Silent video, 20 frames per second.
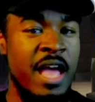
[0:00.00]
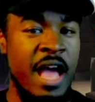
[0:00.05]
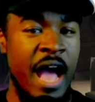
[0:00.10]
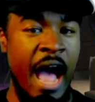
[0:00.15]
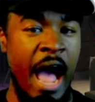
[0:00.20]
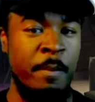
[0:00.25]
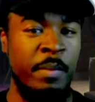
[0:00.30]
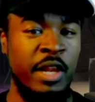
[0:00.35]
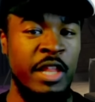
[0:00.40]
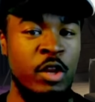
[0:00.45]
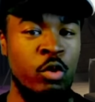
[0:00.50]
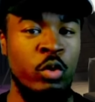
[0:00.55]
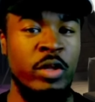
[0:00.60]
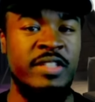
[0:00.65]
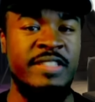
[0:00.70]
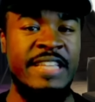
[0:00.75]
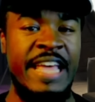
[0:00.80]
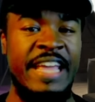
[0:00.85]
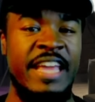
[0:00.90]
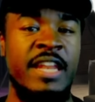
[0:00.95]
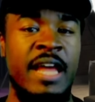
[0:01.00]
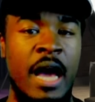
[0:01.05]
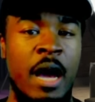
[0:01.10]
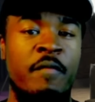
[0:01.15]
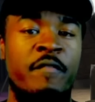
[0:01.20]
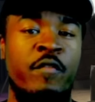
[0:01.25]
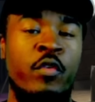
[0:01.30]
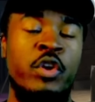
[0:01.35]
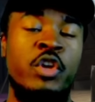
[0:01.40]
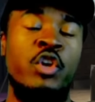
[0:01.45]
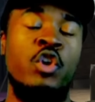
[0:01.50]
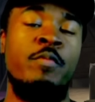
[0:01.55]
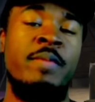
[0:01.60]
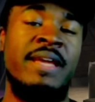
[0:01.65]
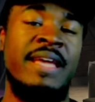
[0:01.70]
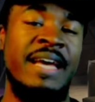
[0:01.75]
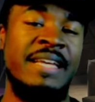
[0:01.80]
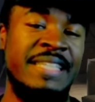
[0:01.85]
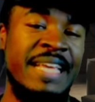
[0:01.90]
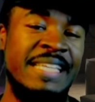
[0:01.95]
I'm literally taking up for you
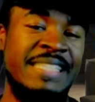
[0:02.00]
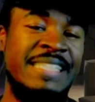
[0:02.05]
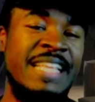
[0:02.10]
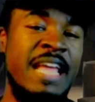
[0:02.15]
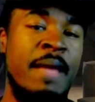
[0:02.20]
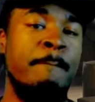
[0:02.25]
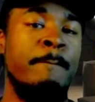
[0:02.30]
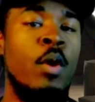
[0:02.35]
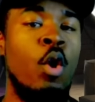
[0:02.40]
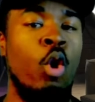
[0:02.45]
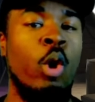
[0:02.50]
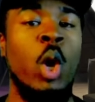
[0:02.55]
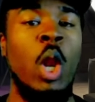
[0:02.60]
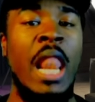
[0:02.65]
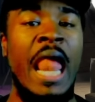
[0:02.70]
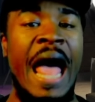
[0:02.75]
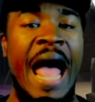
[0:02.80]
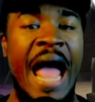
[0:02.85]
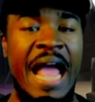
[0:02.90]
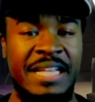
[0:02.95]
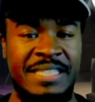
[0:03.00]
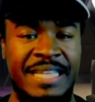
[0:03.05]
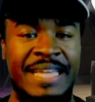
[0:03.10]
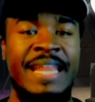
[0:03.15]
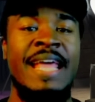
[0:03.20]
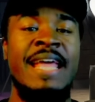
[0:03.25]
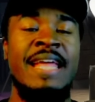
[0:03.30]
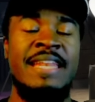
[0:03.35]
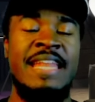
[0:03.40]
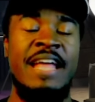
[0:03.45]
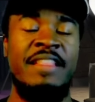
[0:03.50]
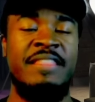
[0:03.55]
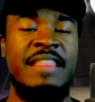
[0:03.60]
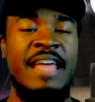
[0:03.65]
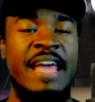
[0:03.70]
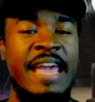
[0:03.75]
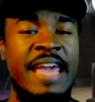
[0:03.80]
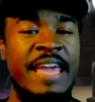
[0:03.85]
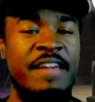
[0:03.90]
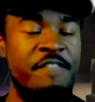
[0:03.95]
because it's demoralizing that
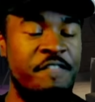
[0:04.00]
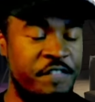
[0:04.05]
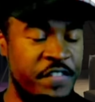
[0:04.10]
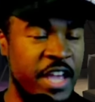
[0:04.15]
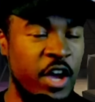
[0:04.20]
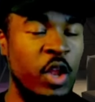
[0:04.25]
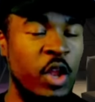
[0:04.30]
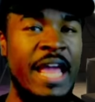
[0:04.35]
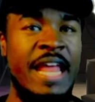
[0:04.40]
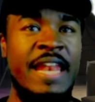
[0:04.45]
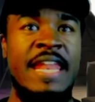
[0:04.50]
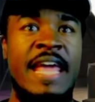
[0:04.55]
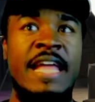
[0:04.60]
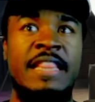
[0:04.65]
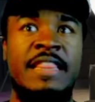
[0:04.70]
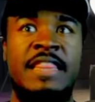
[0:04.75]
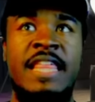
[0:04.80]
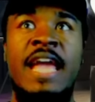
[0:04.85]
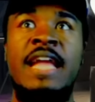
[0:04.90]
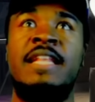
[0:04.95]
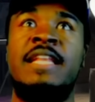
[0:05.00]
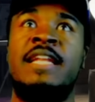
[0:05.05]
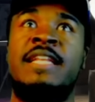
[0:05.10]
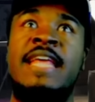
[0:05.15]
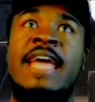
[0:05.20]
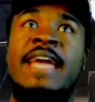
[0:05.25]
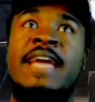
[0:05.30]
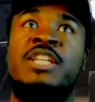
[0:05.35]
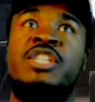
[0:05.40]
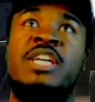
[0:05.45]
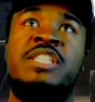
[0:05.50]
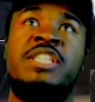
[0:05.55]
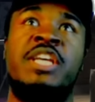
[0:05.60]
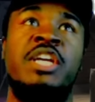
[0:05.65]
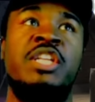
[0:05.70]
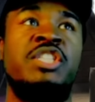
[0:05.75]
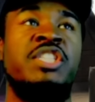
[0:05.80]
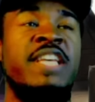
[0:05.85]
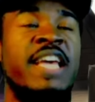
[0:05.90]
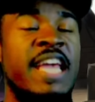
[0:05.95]
they feel and they think that they can just
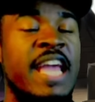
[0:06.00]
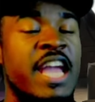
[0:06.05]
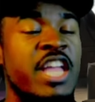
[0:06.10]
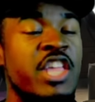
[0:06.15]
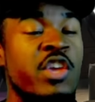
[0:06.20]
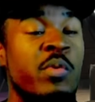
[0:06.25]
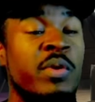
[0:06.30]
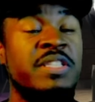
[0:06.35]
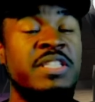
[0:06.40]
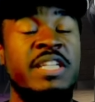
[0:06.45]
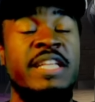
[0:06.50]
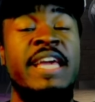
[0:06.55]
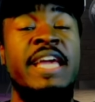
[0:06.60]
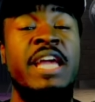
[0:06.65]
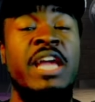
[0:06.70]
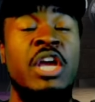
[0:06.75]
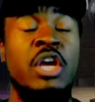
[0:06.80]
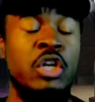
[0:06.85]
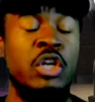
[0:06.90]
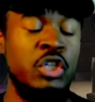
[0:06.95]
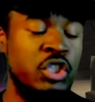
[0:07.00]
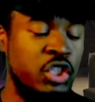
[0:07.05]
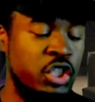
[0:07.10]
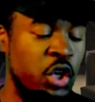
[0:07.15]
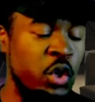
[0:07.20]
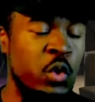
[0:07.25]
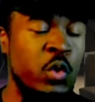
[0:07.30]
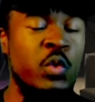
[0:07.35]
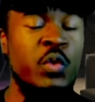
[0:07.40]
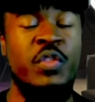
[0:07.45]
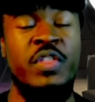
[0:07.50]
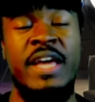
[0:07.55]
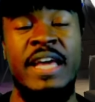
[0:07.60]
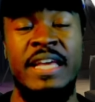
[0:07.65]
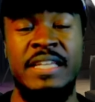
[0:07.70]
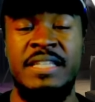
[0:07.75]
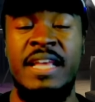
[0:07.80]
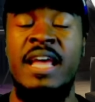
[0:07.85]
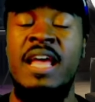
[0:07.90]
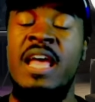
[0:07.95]
continuously do
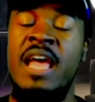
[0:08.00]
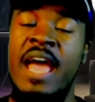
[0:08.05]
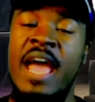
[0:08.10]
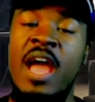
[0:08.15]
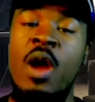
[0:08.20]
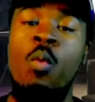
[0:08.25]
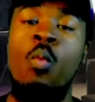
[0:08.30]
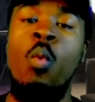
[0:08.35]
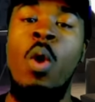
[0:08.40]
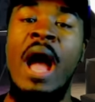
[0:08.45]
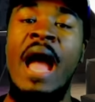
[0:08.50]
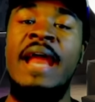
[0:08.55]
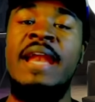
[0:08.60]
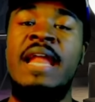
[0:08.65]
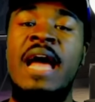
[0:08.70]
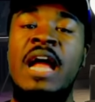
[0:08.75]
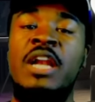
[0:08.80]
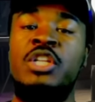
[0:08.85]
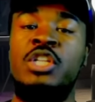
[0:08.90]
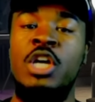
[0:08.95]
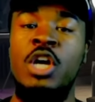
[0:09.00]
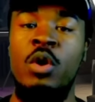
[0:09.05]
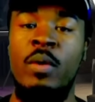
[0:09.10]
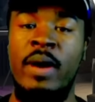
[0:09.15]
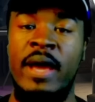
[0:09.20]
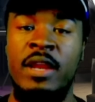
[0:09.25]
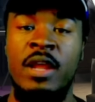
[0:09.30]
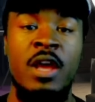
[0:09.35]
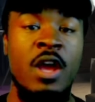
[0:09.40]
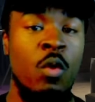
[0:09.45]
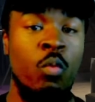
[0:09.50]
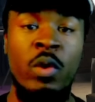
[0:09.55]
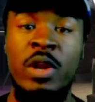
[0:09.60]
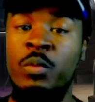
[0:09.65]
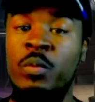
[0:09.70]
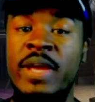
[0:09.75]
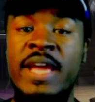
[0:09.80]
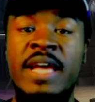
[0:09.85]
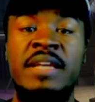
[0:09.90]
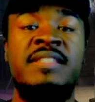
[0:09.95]
this. And why not do it
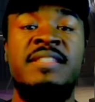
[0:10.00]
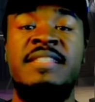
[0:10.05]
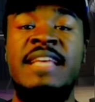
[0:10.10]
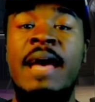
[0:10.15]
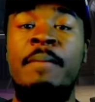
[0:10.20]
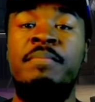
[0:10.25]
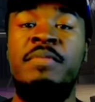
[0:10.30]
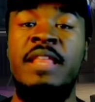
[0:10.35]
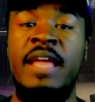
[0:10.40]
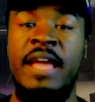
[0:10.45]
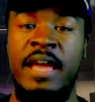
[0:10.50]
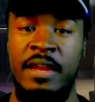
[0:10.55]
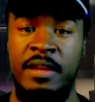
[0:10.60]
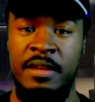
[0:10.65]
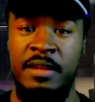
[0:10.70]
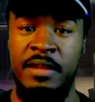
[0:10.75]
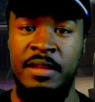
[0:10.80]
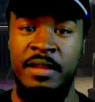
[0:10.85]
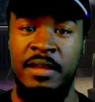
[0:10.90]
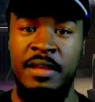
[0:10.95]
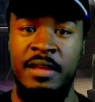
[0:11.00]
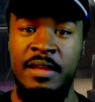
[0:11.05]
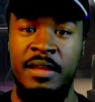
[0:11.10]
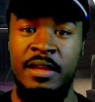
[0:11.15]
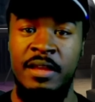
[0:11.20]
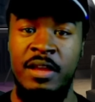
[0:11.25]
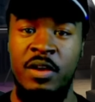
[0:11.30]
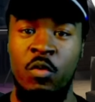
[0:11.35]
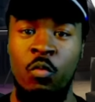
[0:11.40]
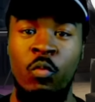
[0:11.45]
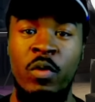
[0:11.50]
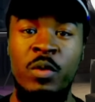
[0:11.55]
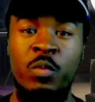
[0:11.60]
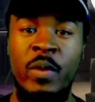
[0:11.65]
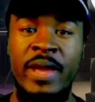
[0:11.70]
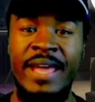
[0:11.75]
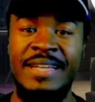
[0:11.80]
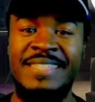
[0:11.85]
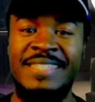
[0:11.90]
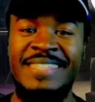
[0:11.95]
when we accept it? When
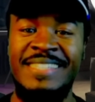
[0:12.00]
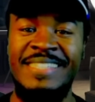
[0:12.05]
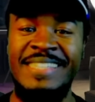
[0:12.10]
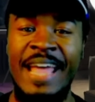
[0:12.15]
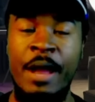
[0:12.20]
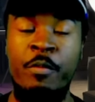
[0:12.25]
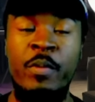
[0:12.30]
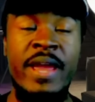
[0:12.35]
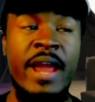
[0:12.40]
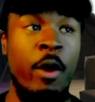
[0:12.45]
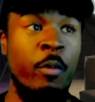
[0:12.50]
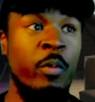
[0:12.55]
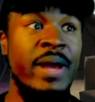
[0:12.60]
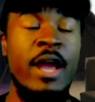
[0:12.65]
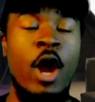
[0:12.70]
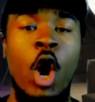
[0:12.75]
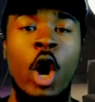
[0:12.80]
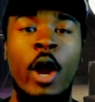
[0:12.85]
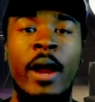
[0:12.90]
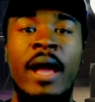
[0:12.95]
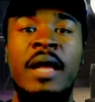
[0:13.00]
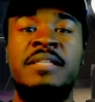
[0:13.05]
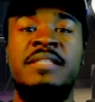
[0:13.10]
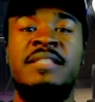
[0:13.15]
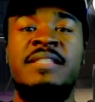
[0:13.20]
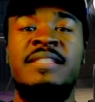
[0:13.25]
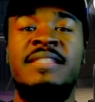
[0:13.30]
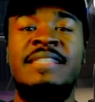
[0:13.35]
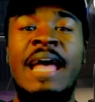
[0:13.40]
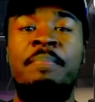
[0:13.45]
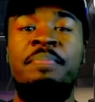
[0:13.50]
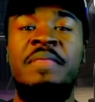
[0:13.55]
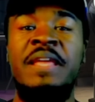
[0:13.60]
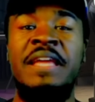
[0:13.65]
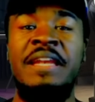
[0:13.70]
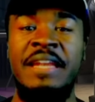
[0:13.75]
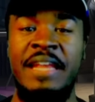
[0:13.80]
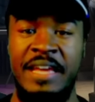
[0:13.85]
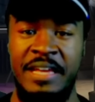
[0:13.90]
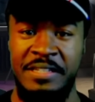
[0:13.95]
we accept, we are
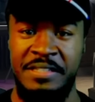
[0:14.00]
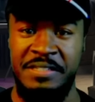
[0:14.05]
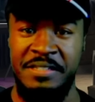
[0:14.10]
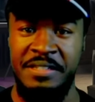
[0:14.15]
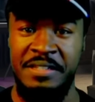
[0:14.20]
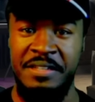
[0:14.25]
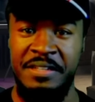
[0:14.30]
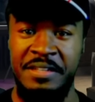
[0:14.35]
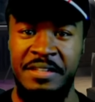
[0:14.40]
accepting this.